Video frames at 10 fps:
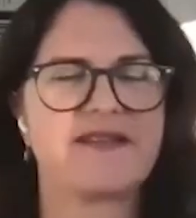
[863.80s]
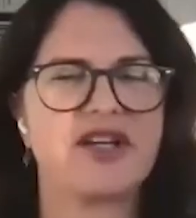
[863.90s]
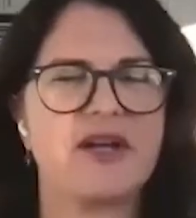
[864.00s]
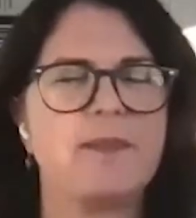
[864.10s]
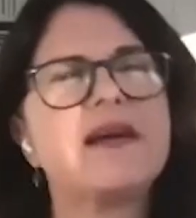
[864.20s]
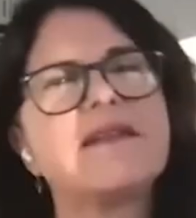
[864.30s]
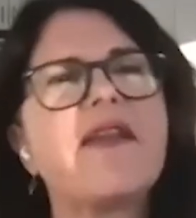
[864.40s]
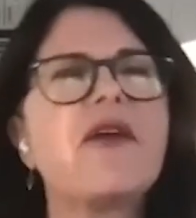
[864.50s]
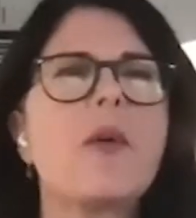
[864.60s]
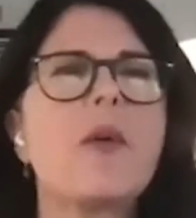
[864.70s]
That's good. Because
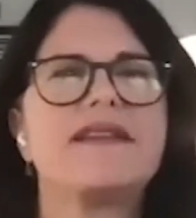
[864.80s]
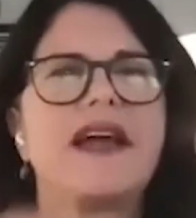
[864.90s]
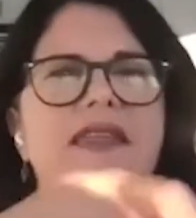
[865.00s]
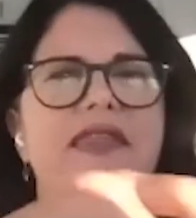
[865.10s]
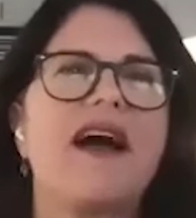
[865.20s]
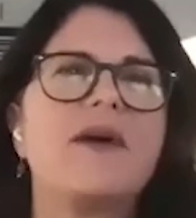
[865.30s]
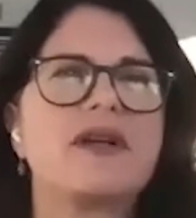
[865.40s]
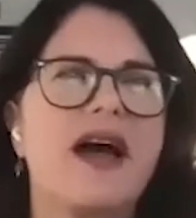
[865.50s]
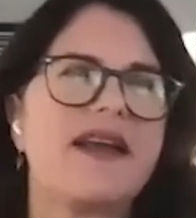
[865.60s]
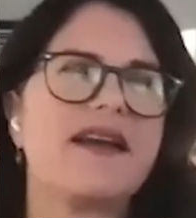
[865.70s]
otherwise I think I
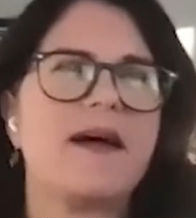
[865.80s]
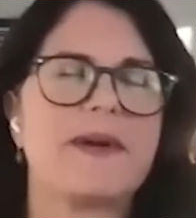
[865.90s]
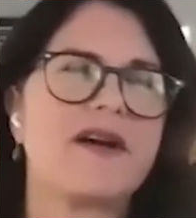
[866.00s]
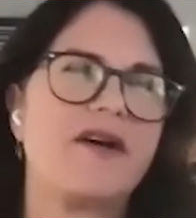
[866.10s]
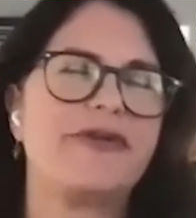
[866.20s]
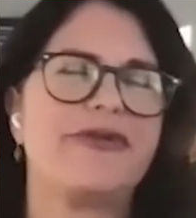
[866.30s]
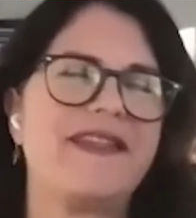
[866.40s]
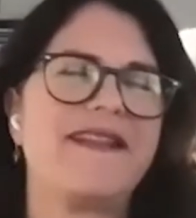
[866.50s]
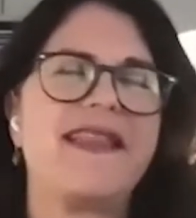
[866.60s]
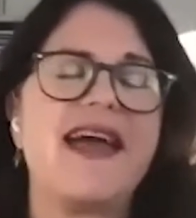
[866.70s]
would cut it up and
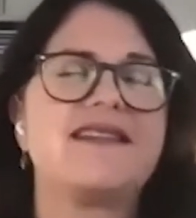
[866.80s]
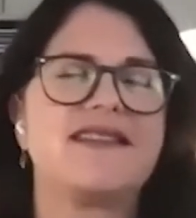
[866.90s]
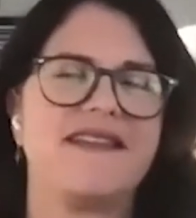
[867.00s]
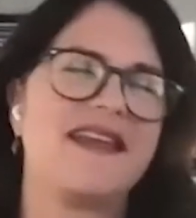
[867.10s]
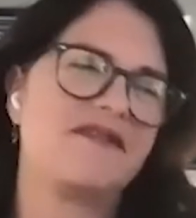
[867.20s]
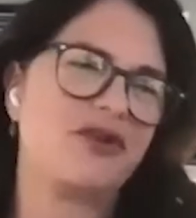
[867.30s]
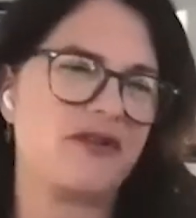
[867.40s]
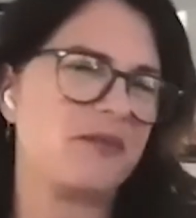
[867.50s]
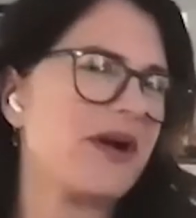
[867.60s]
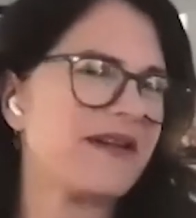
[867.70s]
confit the legs and then do
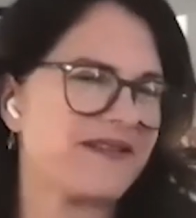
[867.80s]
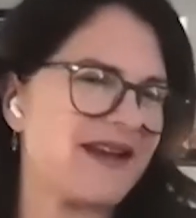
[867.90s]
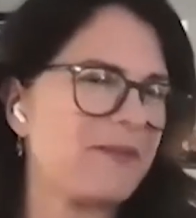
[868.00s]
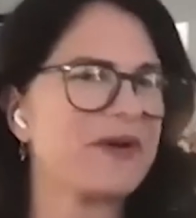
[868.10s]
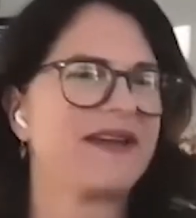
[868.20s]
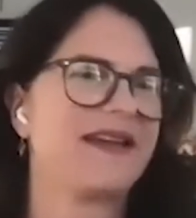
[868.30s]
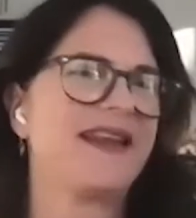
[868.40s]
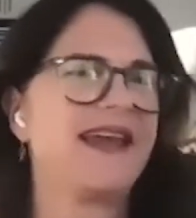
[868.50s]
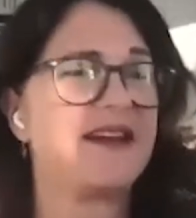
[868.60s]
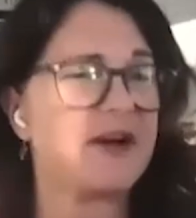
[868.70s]
the breast separately
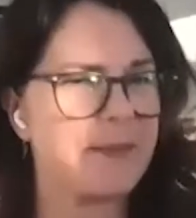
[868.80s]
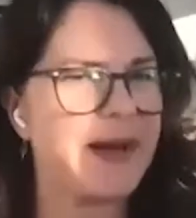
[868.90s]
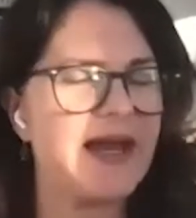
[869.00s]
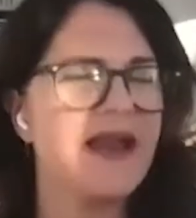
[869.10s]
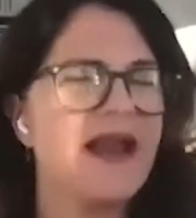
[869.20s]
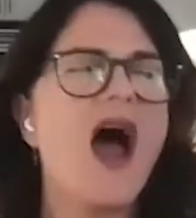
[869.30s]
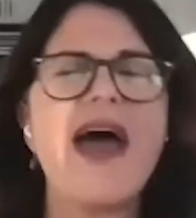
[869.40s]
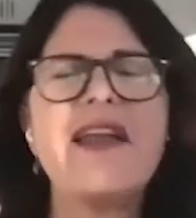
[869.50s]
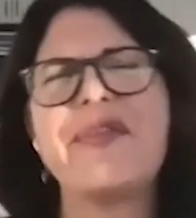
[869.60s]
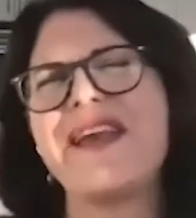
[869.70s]
later. But
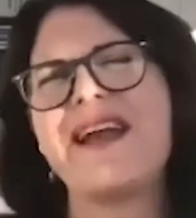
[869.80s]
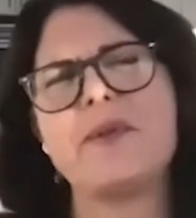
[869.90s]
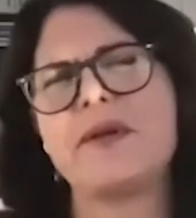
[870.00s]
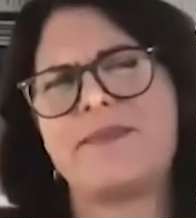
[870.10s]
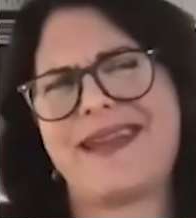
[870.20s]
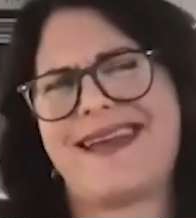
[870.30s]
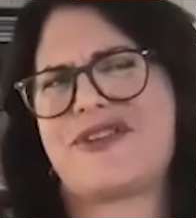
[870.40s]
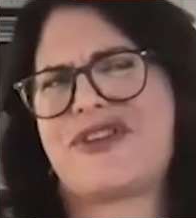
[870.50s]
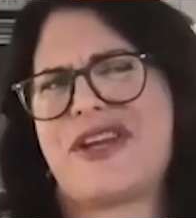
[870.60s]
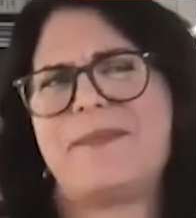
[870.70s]
I don't think I would
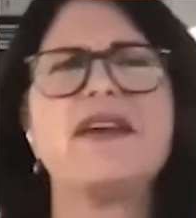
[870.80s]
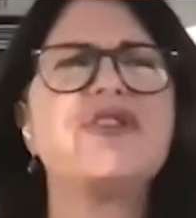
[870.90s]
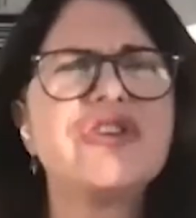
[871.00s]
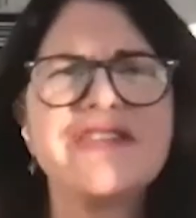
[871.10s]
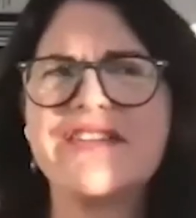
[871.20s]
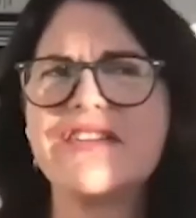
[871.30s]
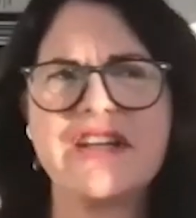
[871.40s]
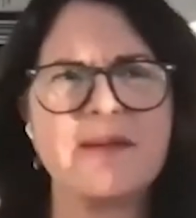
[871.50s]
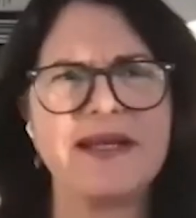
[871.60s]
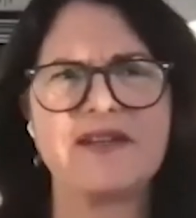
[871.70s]
blanch it because there's still
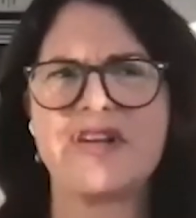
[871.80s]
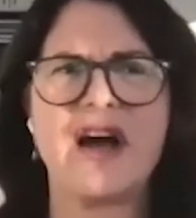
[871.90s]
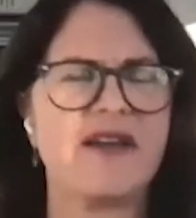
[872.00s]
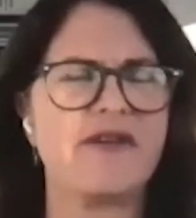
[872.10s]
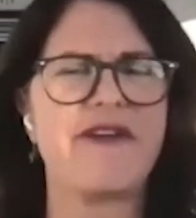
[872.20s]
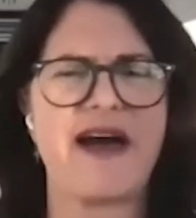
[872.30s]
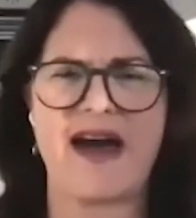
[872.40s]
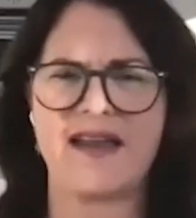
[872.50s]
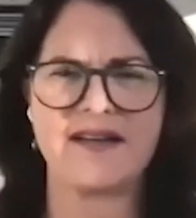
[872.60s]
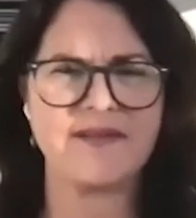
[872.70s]
going to be a ton of
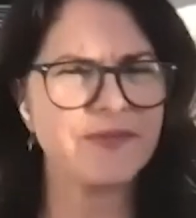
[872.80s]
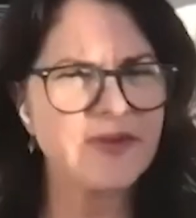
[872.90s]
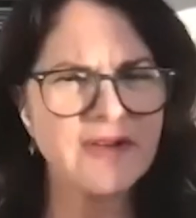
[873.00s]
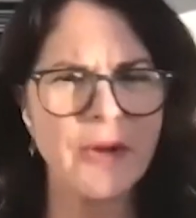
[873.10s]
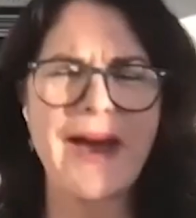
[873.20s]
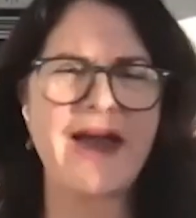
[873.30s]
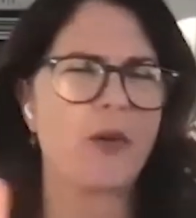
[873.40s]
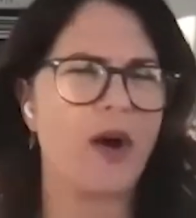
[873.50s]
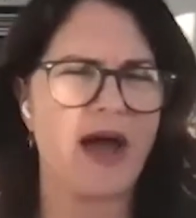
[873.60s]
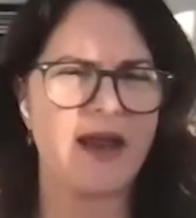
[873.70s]
fat no
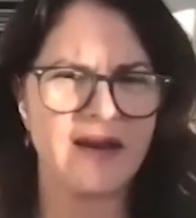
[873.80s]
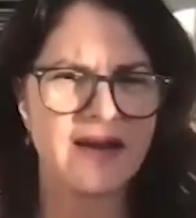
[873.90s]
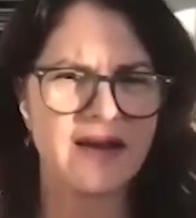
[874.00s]
matter what.